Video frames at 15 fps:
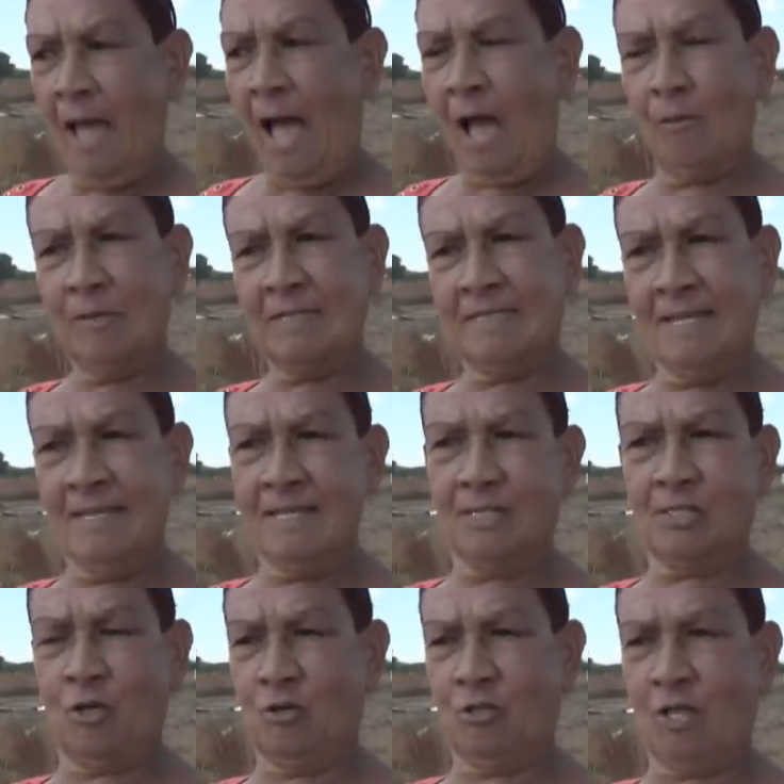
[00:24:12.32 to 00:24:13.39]
I was in the
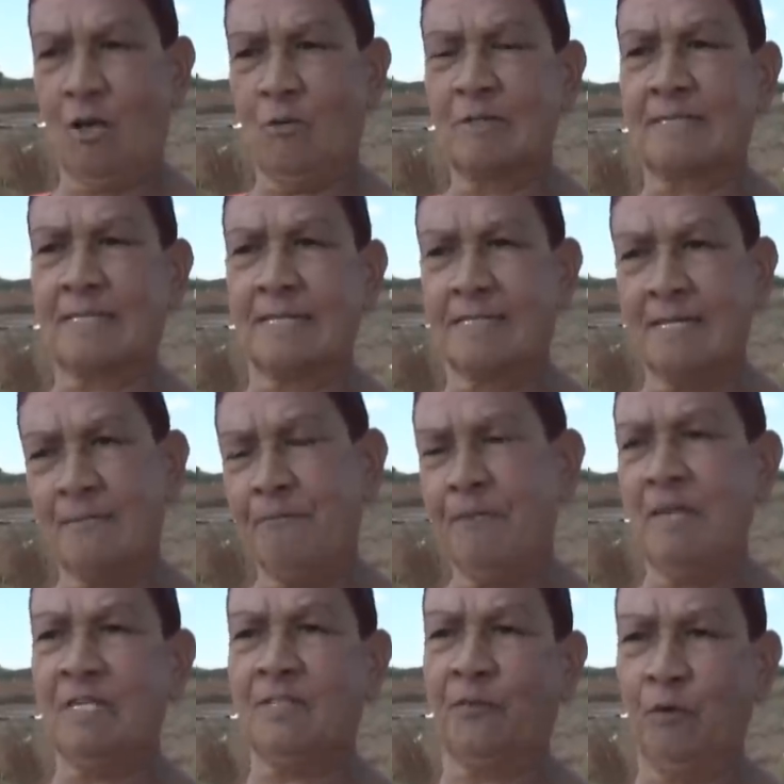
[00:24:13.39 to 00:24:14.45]
zoos, I was sitting
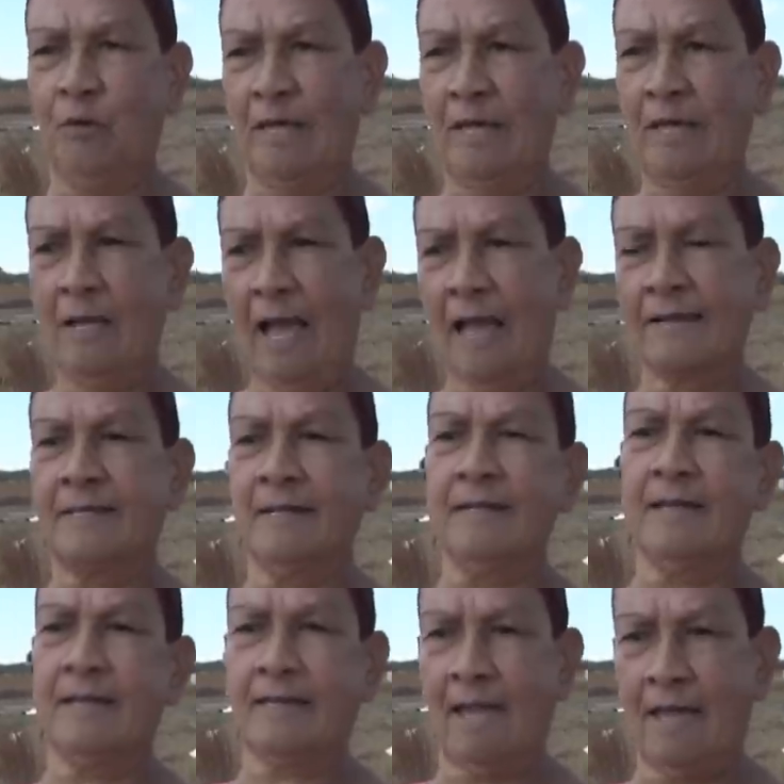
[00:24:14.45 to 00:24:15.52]
peacefully until
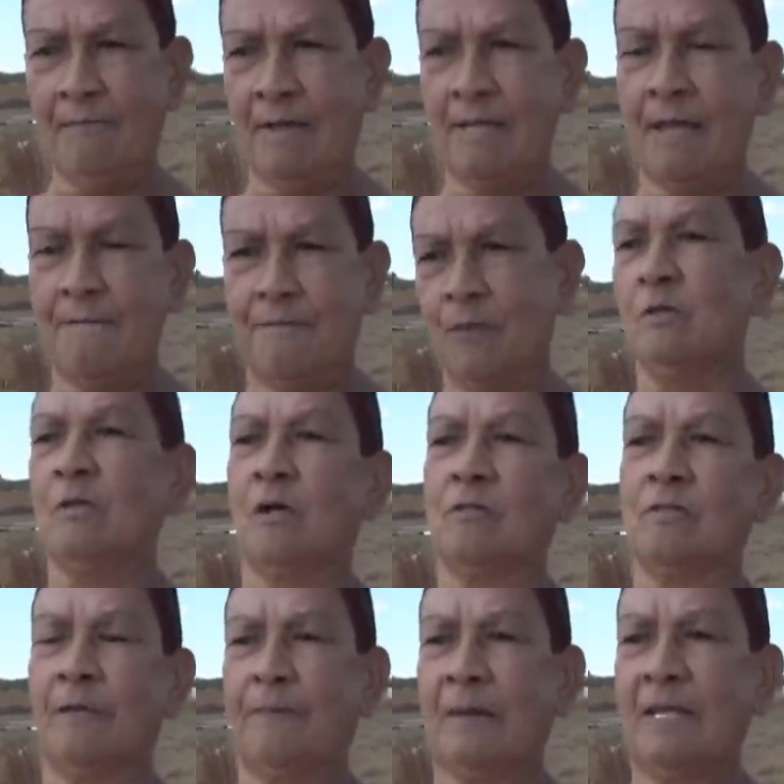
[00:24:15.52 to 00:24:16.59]
they came and they
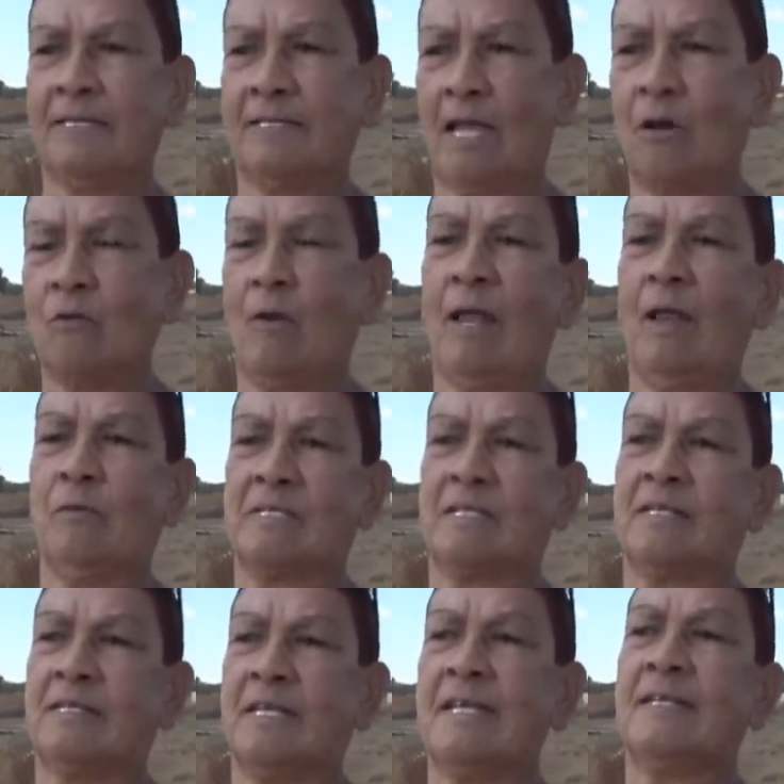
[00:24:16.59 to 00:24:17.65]
bulldozed the place down while I was
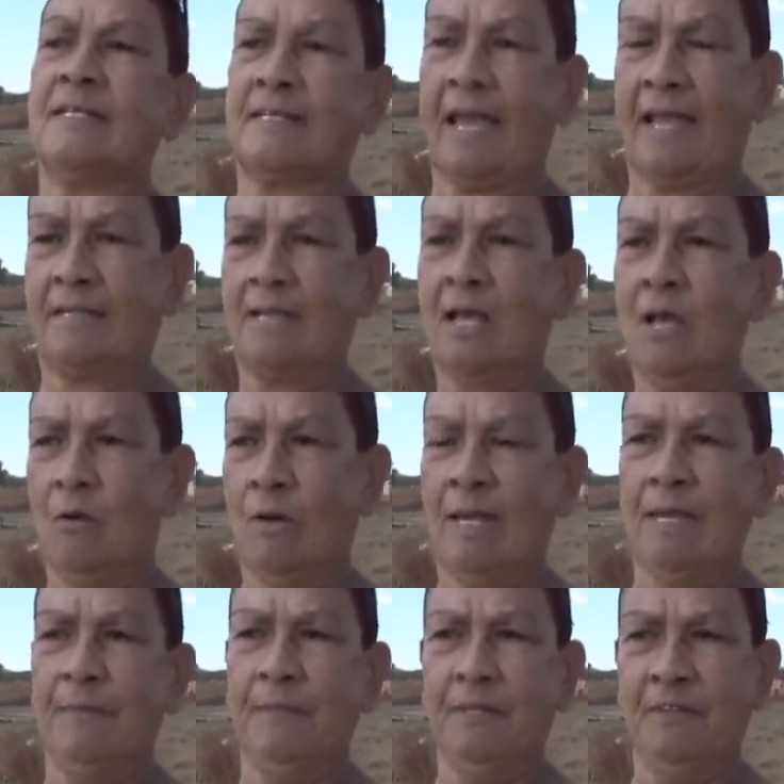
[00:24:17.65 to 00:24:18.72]
still inside. What
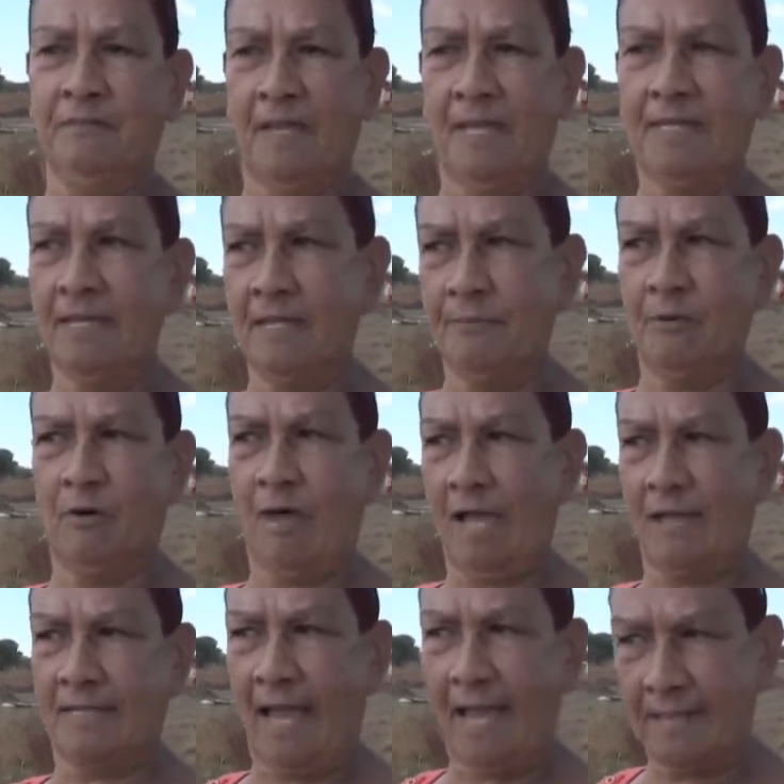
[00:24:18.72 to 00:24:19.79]
happened if they killed me or
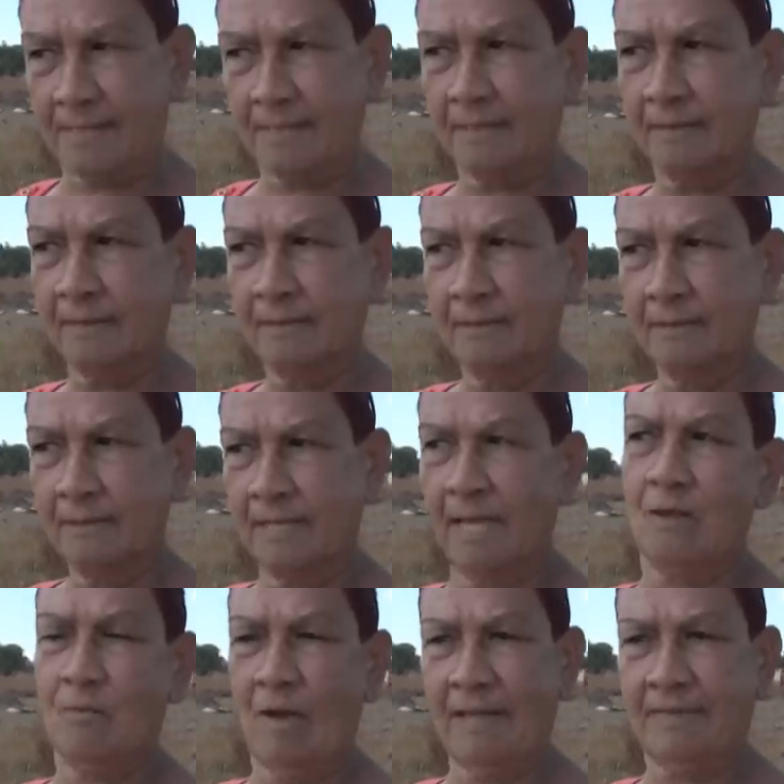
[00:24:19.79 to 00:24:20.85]
I died?
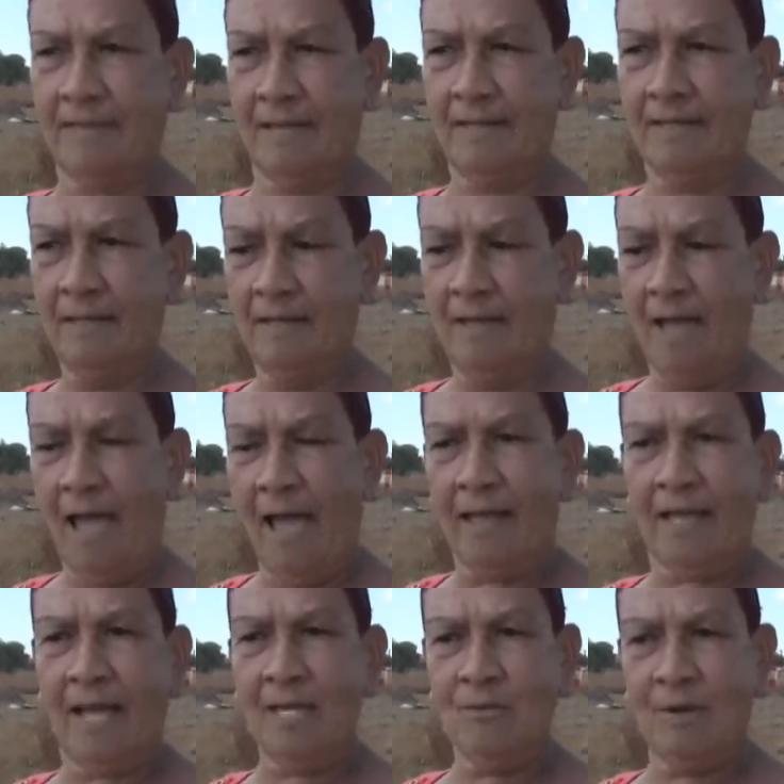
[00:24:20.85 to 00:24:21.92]
Then what then? I
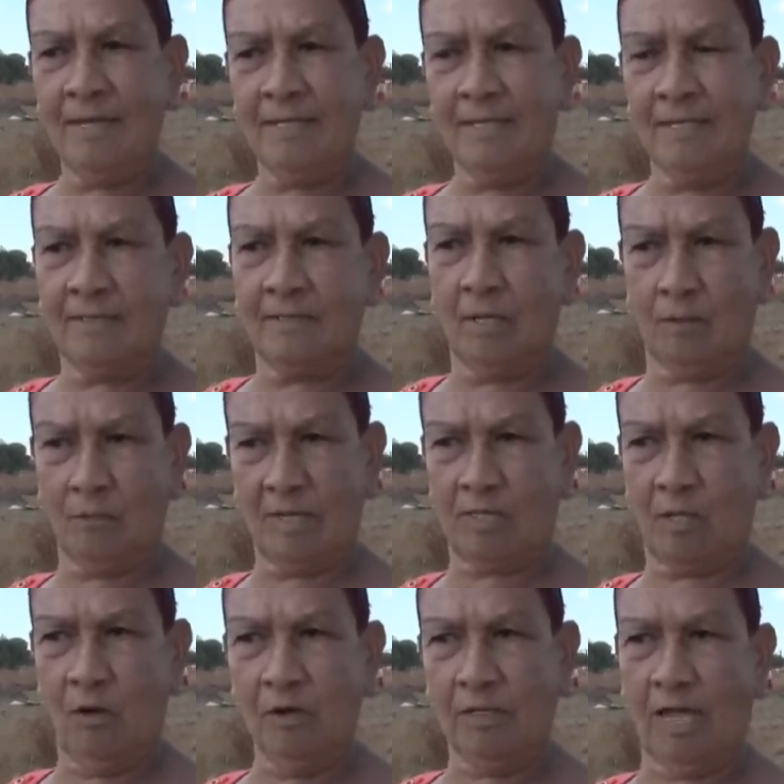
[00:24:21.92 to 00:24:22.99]
can't do anything, so it
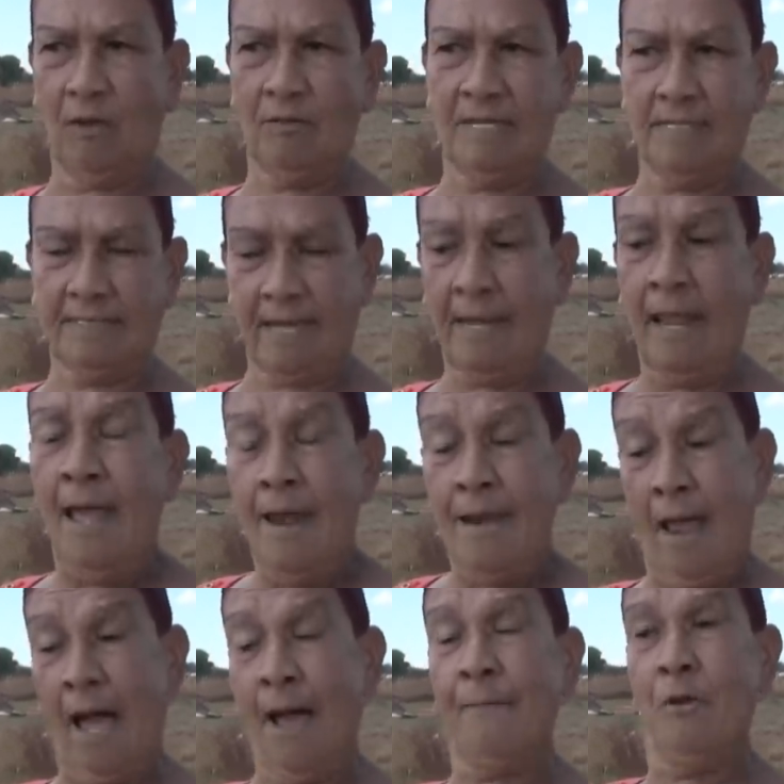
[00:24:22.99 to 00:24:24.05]
was locked down inside.
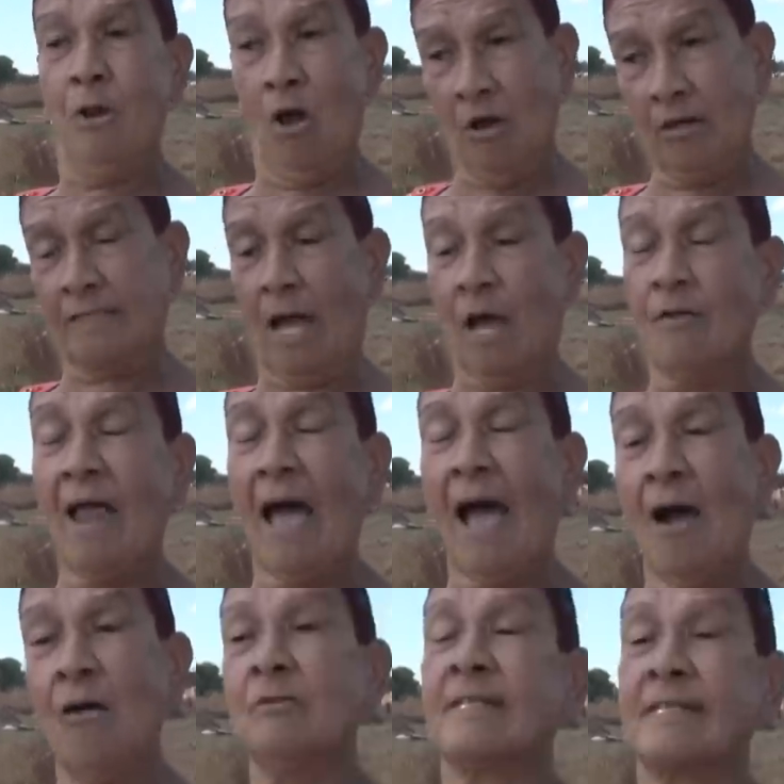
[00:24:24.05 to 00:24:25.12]
Now I'm locked down
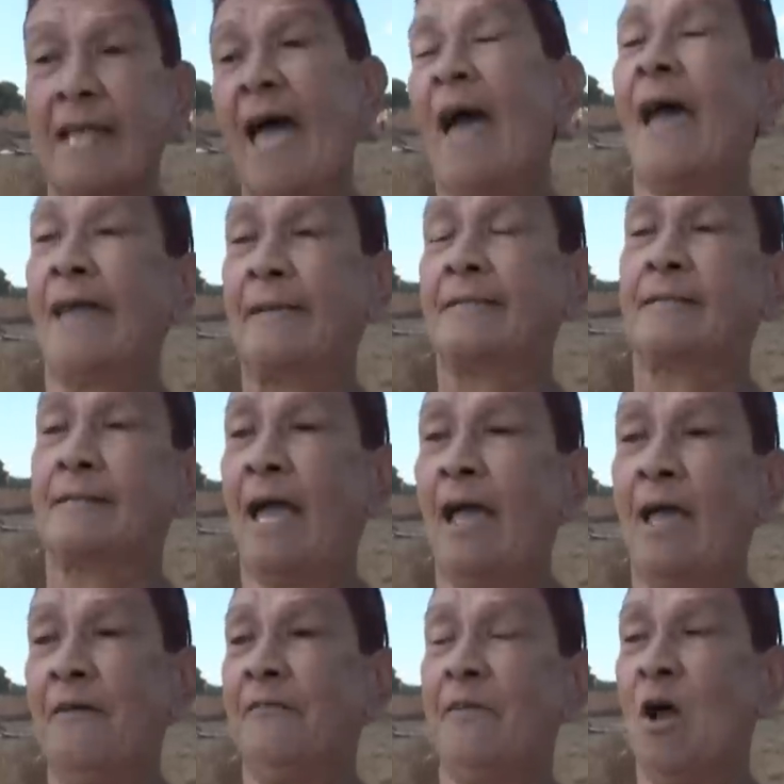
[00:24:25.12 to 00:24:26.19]
outside.
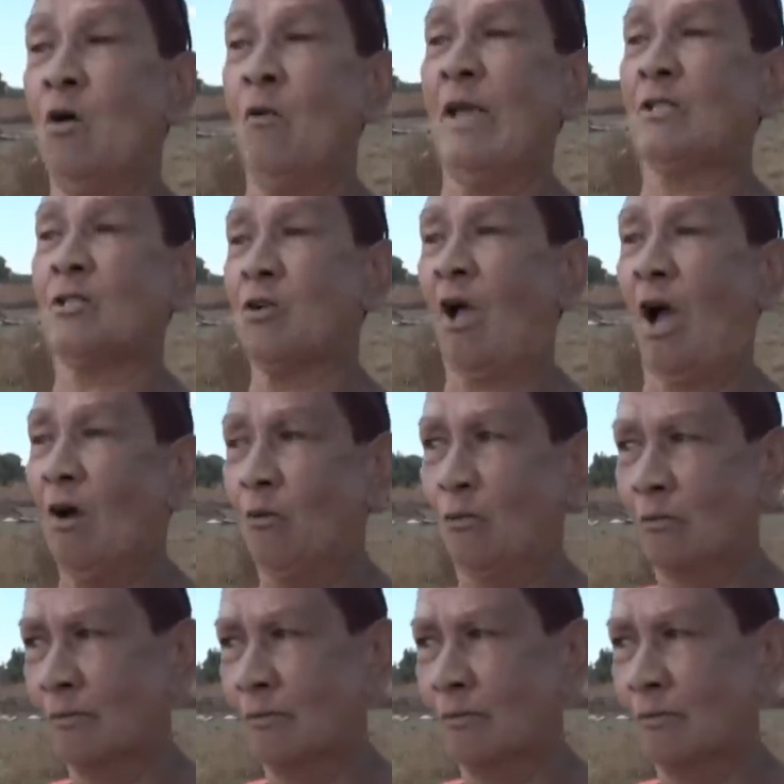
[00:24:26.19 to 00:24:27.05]
I have nowhere to go.